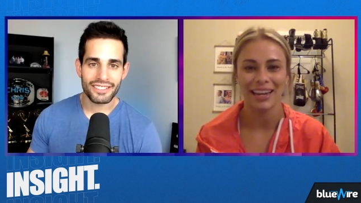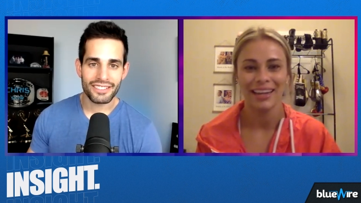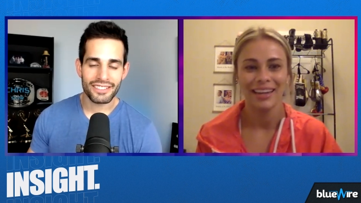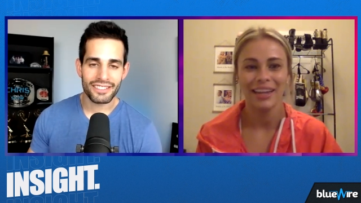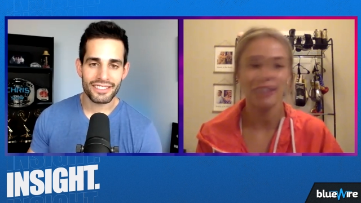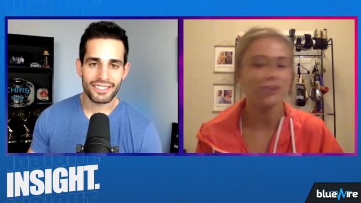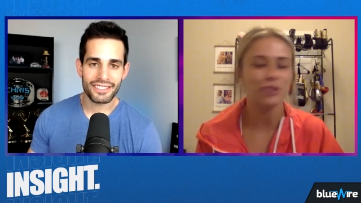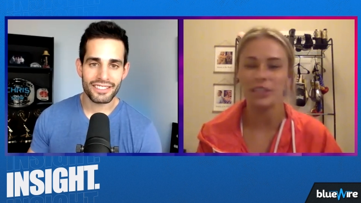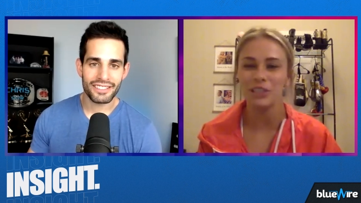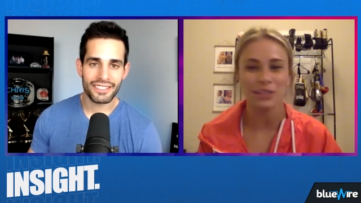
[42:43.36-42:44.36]
Speaker 1: And it is
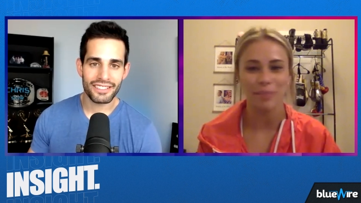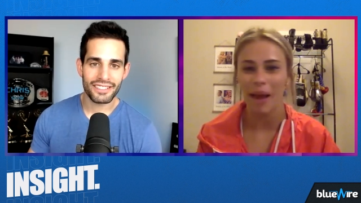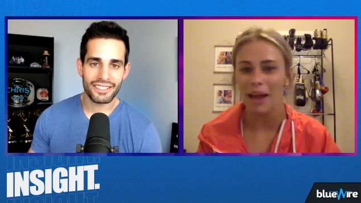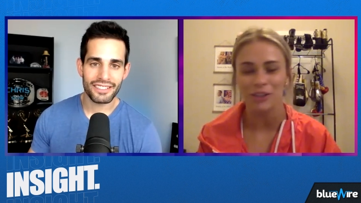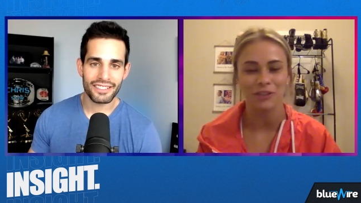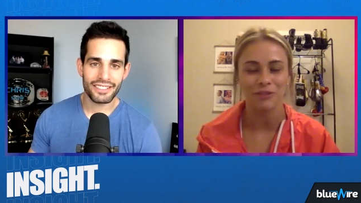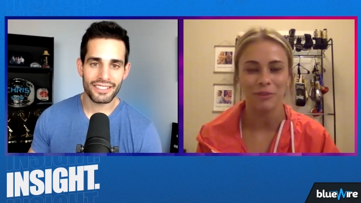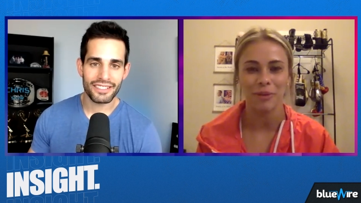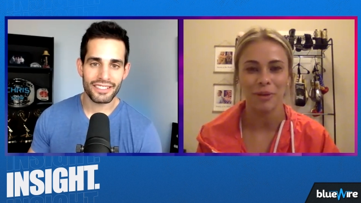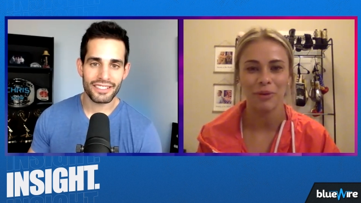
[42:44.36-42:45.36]
really just passion for
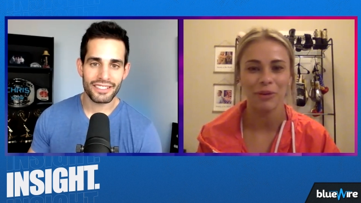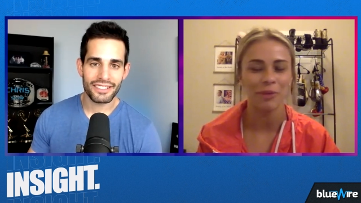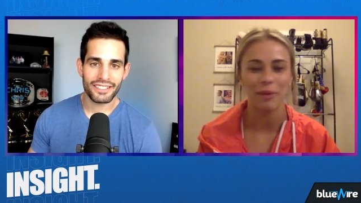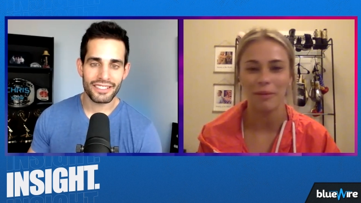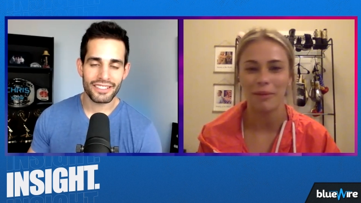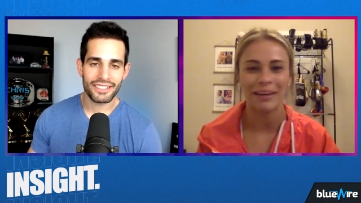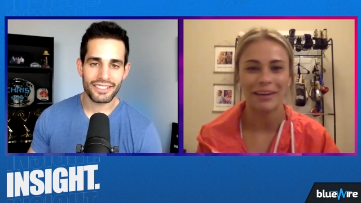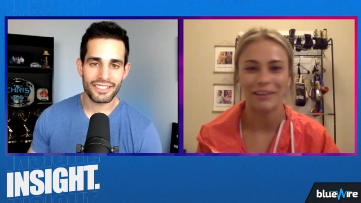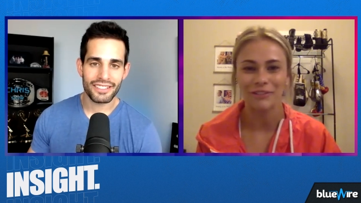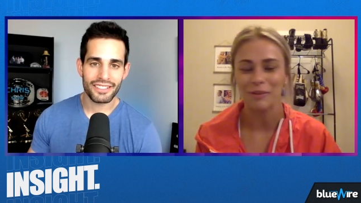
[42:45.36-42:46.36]
me. We don't really make money
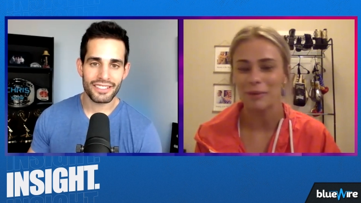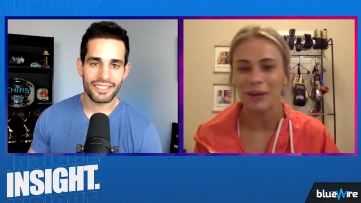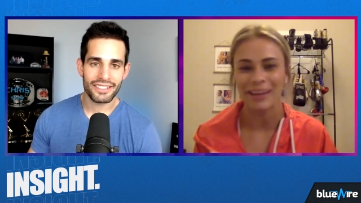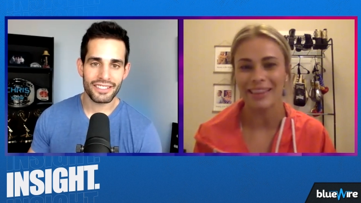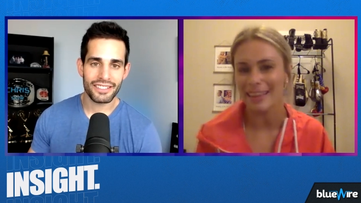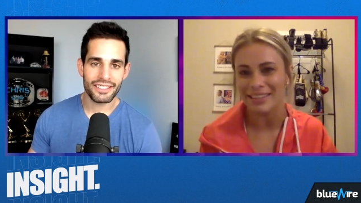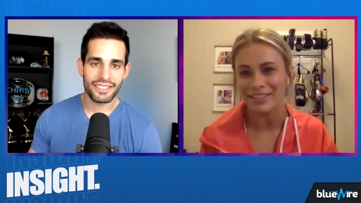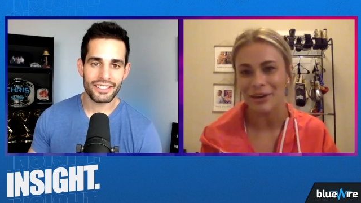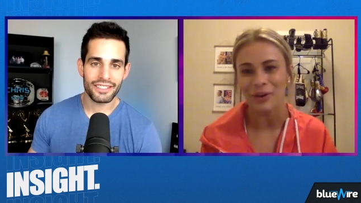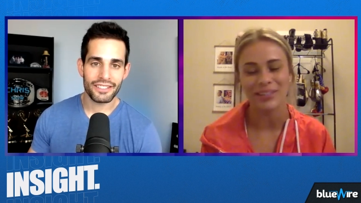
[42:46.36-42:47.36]
off of them or anything.
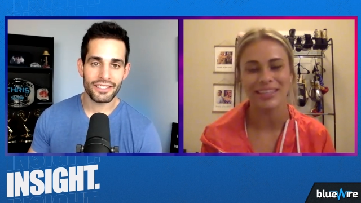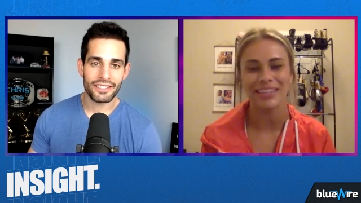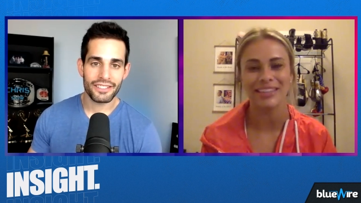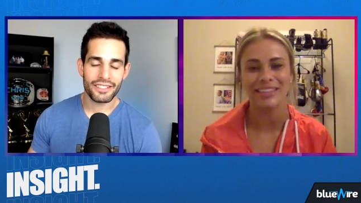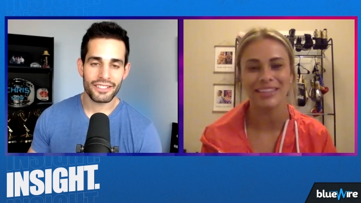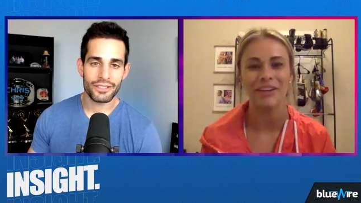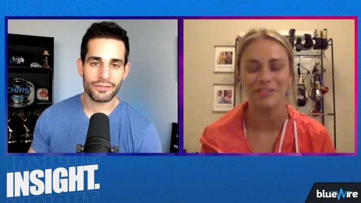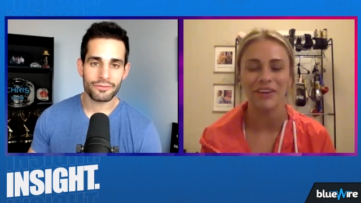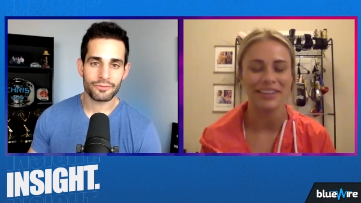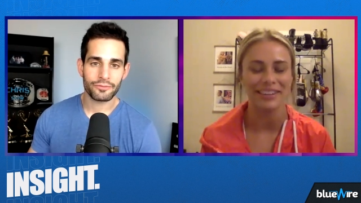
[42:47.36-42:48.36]
So it's just kind of
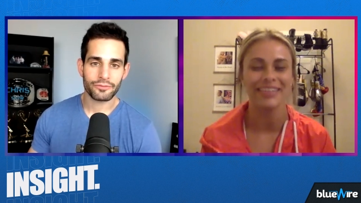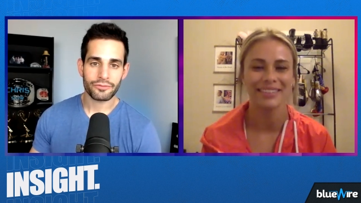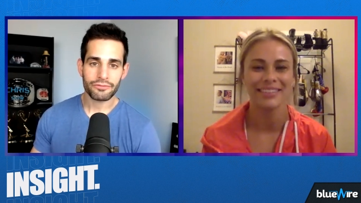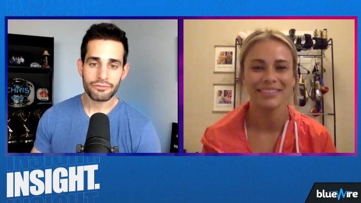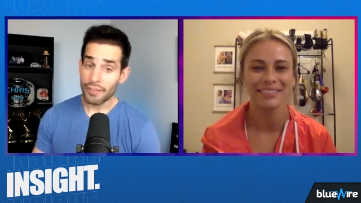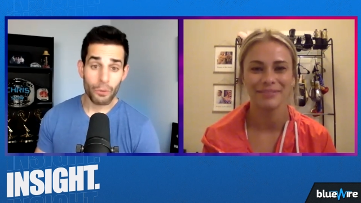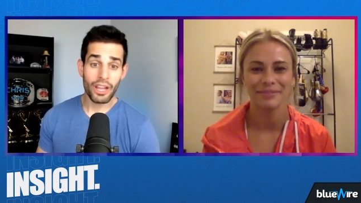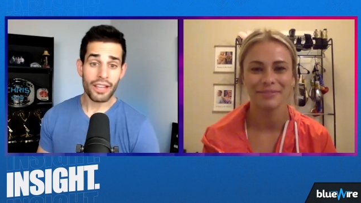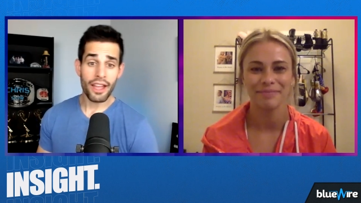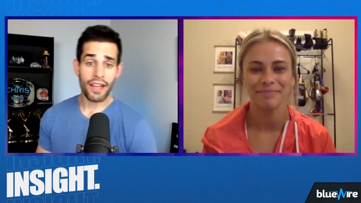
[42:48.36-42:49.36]
fun.
Speaker 2: Well,
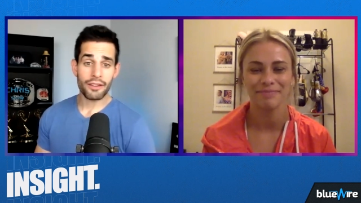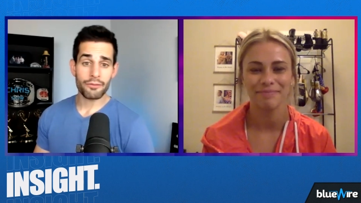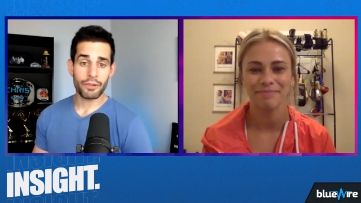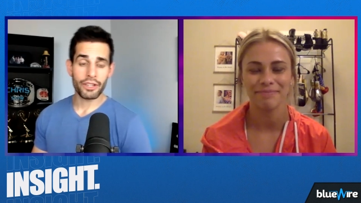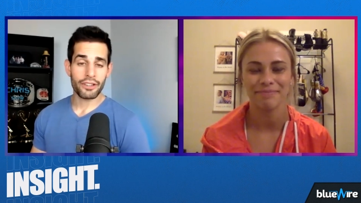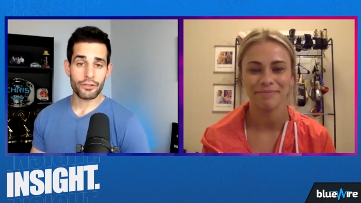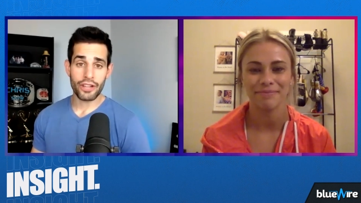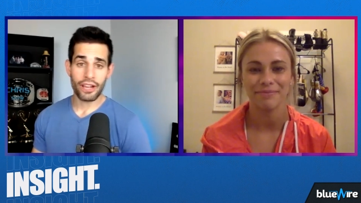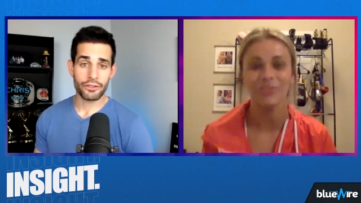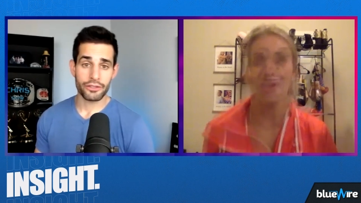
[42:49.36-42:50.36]
not yet, but your
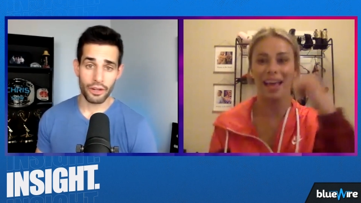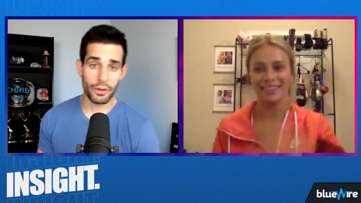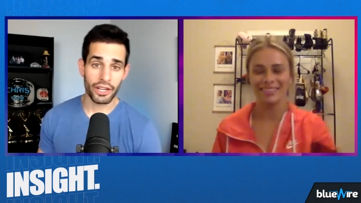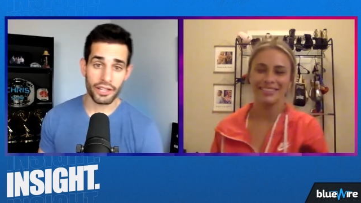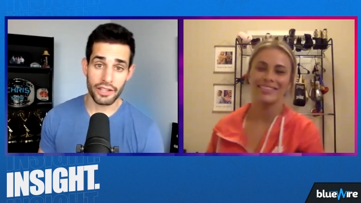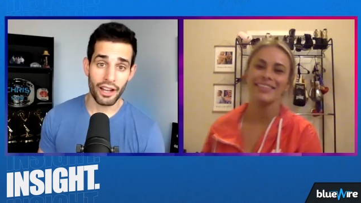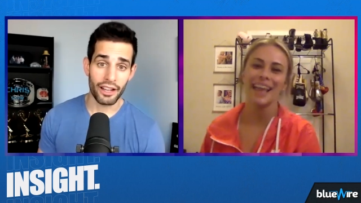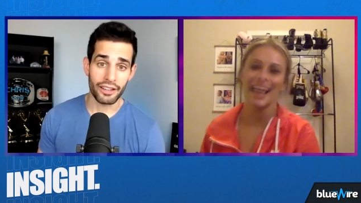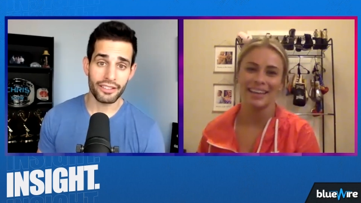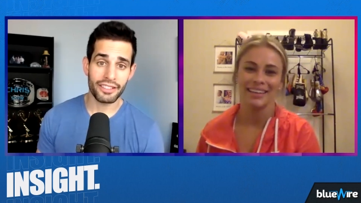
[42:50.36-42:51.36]
channel's growing a ton.
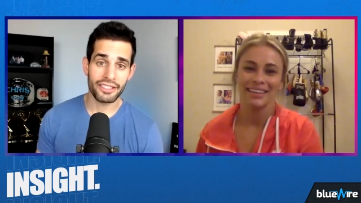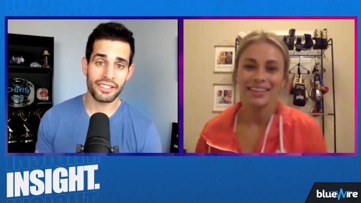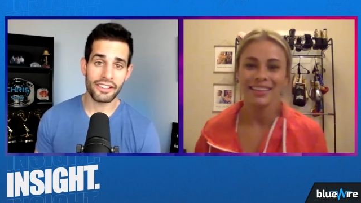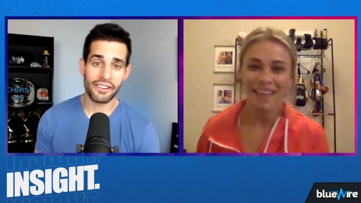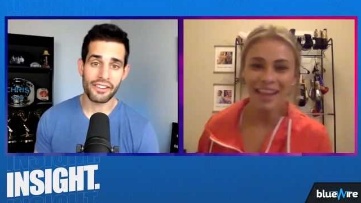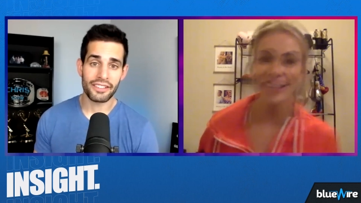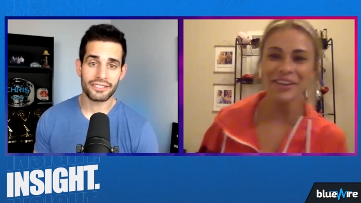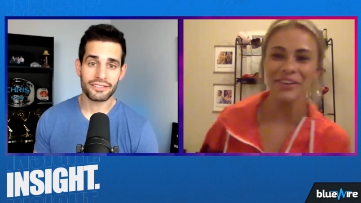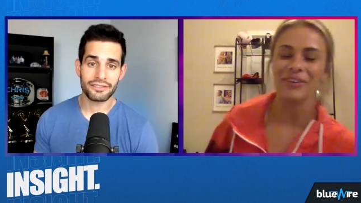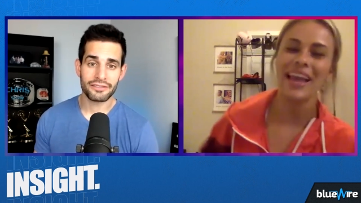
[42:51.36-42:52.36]
Yeah.
Speaker 1: Thank
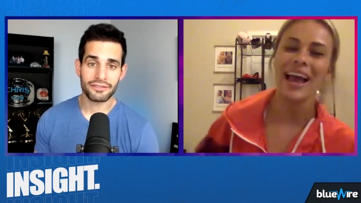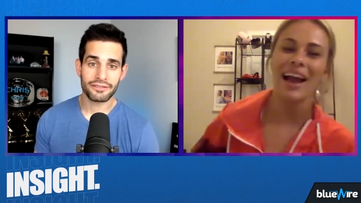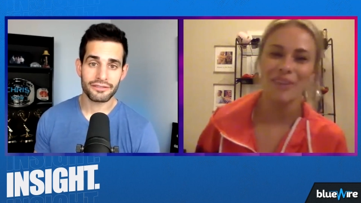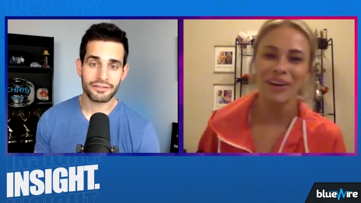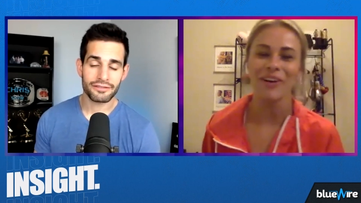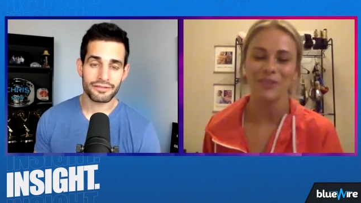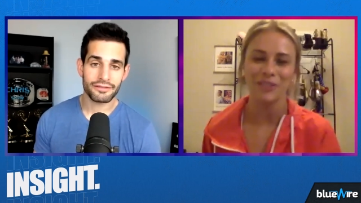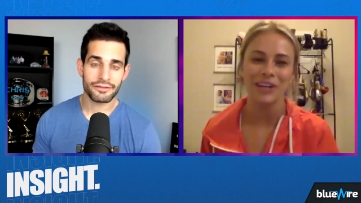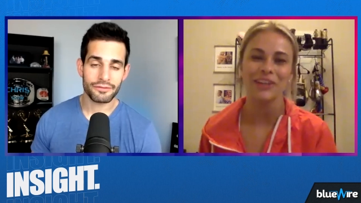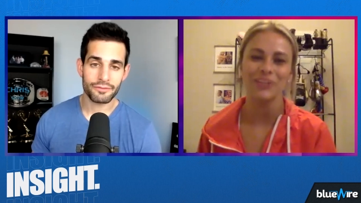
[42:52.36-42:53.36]
you. Yeah, we are. We're
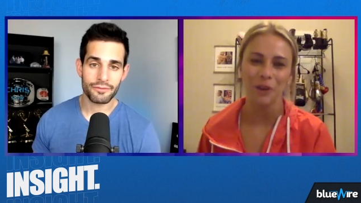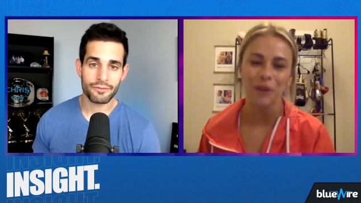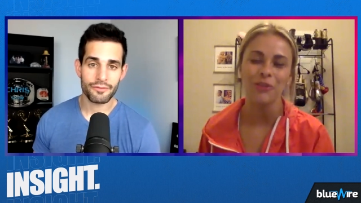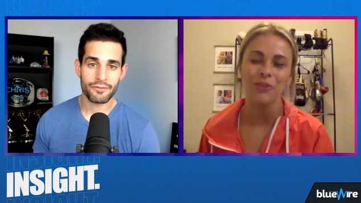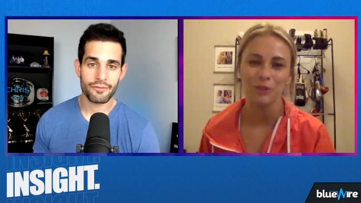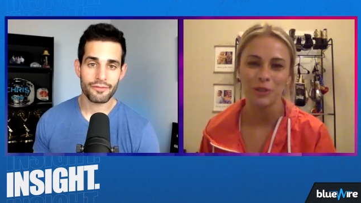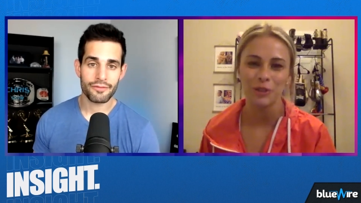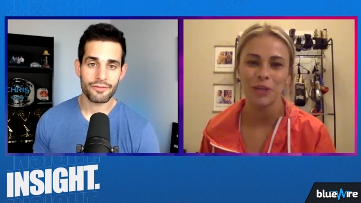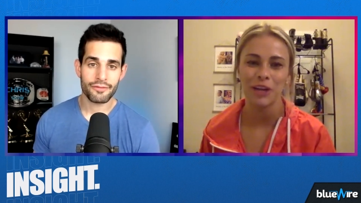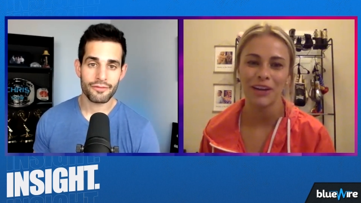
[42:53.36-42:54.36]
trying to grow the YouTube
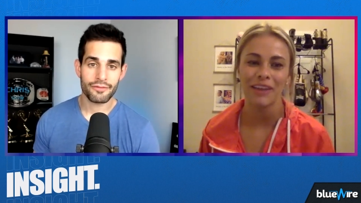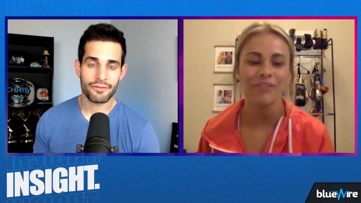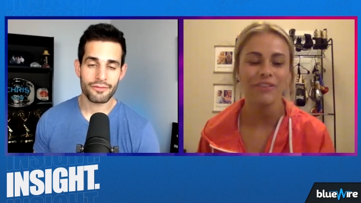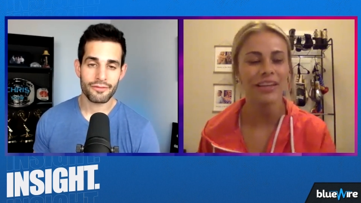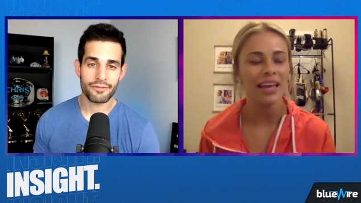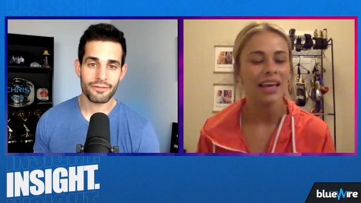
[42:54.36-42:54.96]
channel. I feel like,